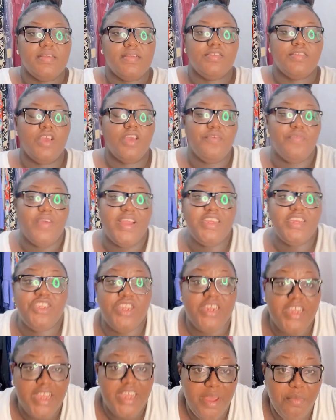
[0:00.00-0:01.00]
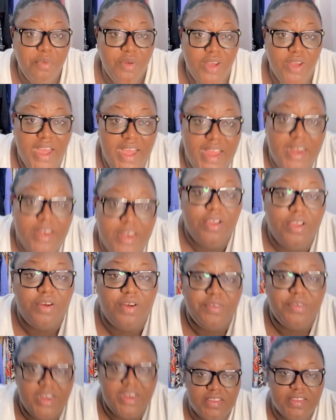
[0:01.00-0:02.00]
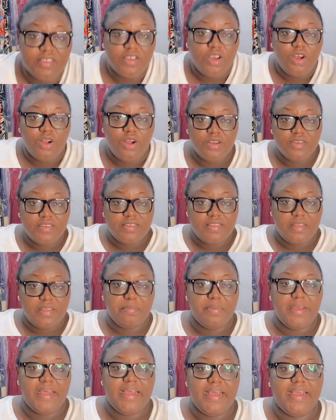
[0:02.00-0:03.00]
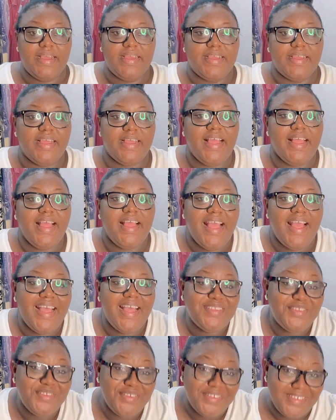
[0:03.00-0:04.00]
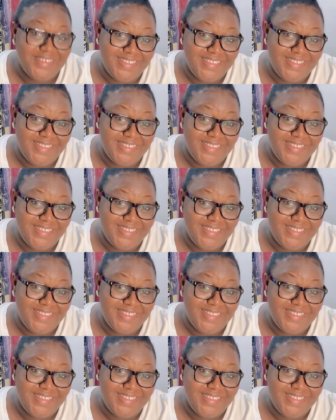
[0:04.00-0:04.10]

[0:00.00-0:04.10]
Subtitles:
So eventually Ebuka and Lawrence called Thabang to the